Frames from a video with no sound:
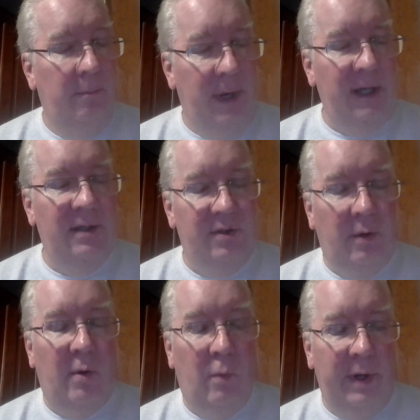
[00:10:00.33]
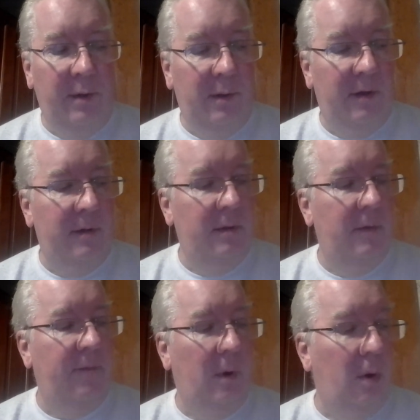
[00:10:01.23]
maiden dirt winners
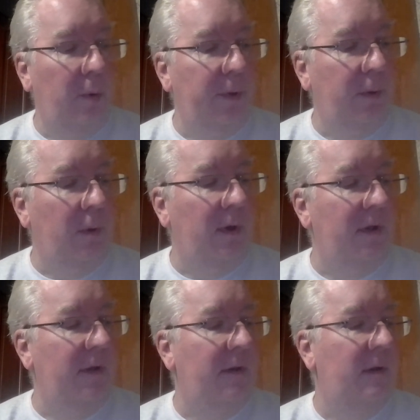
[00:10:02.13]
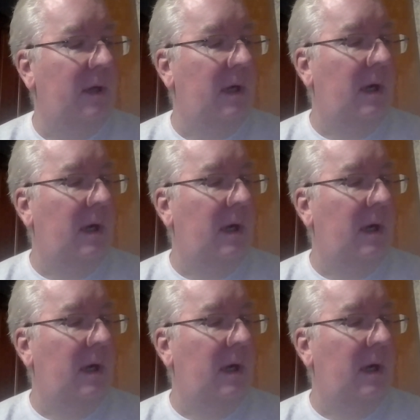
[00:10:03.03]
for older horses